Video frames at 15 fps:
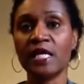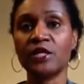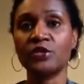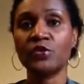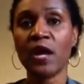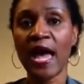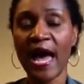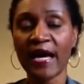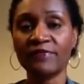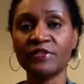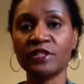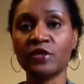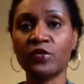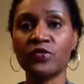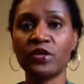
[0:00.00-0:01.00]
You have
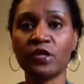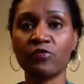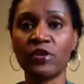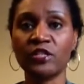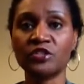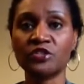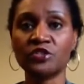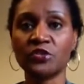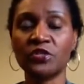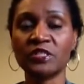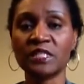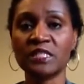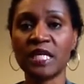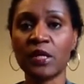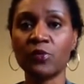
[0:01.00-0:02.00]
to go there and register, and
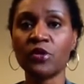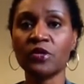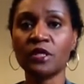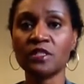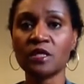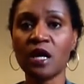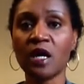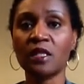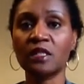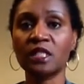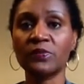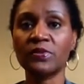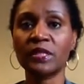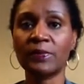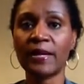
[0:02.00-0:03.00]
today we're going to talk a
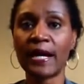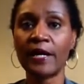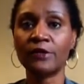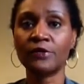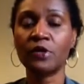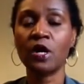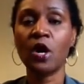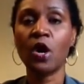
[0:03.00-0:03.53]
little bit about